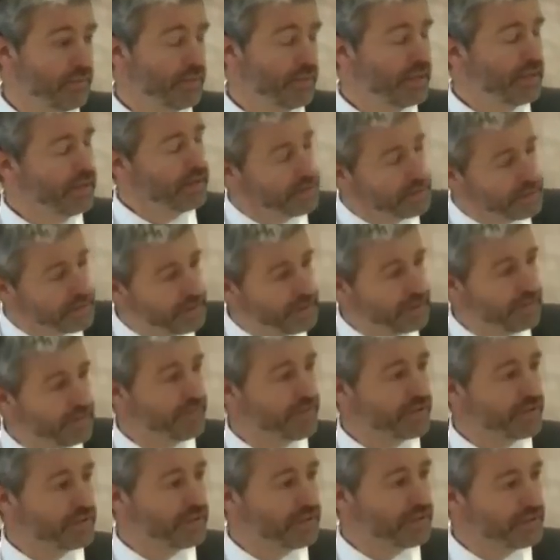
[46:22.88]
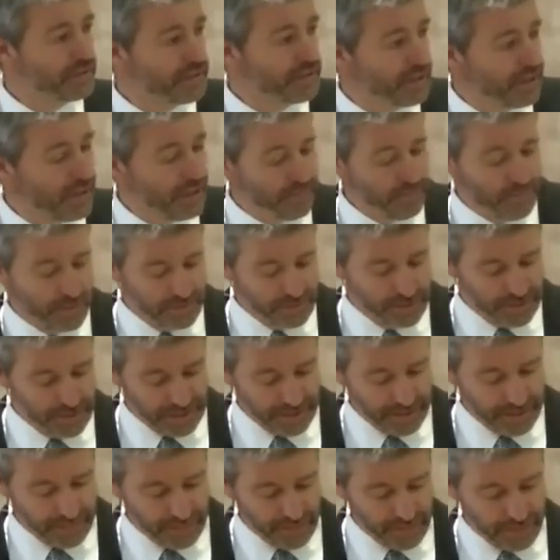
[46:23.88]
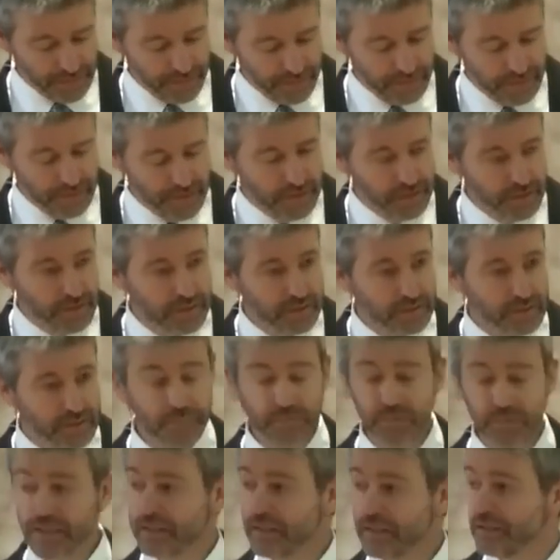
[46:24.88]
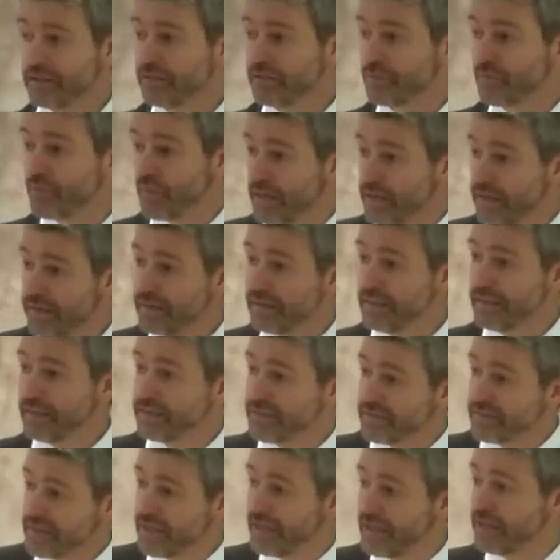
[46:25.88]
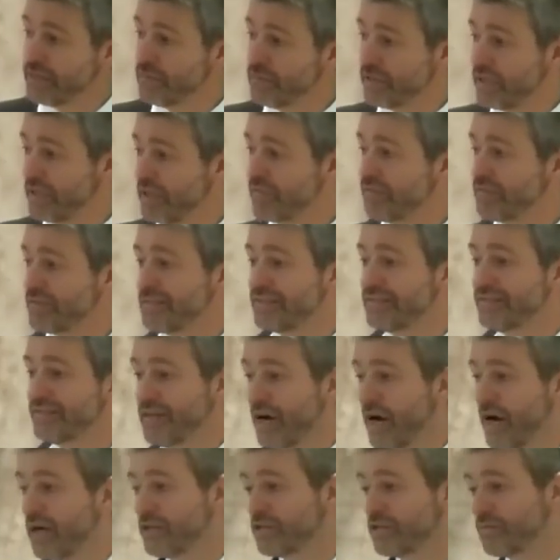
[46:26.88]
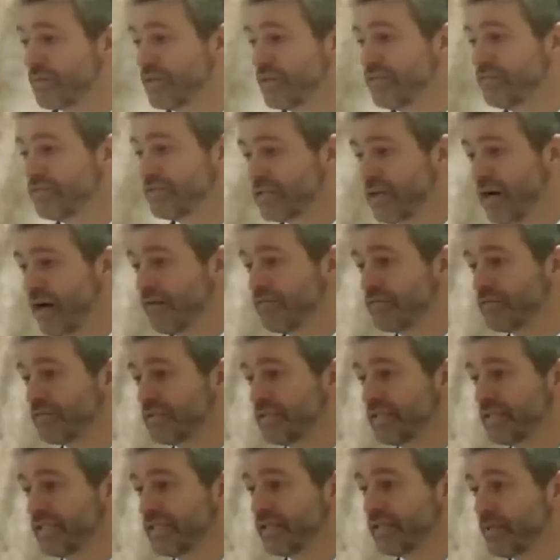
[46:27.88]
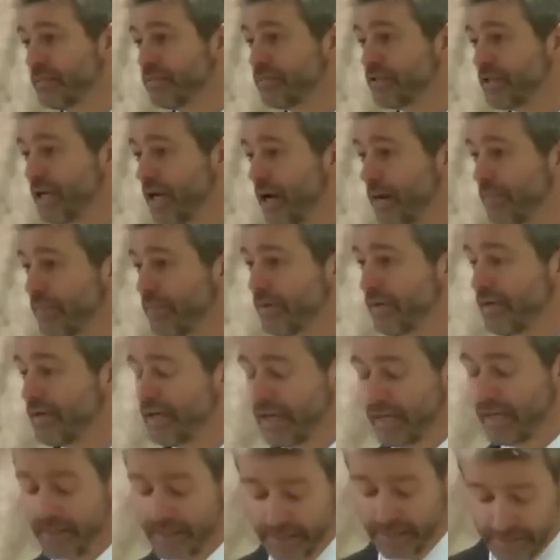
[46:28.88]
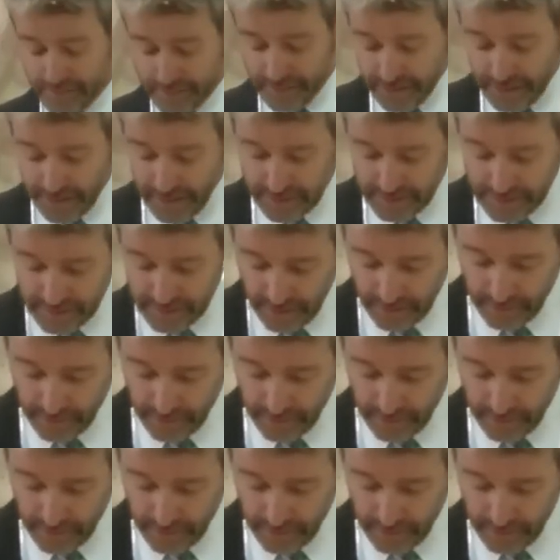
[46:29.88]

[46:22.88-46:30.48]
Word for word: But here's the emphasis that I want to give you. Something that's rarely said whenever the doctrine of sovereignty comes up. And it's this.